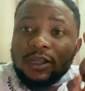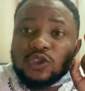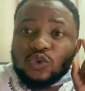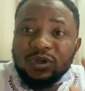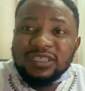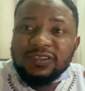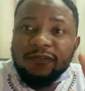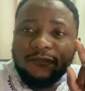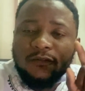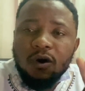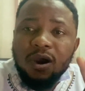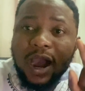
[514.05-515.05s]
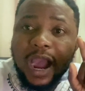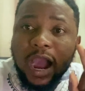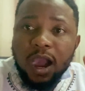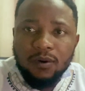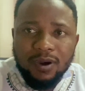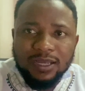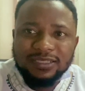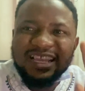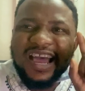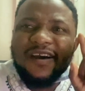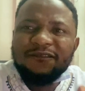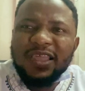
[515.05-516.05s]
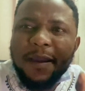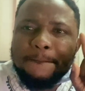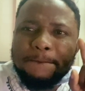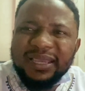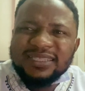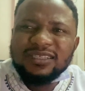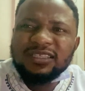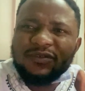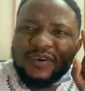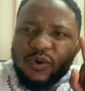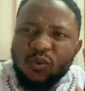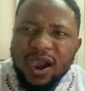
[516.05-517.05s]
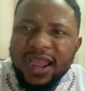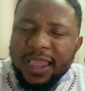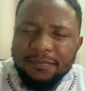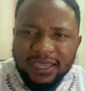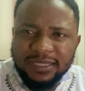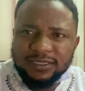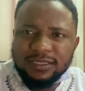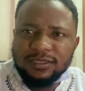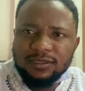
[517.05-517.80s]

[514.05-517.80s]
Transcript: 24 hours after meeting the requirement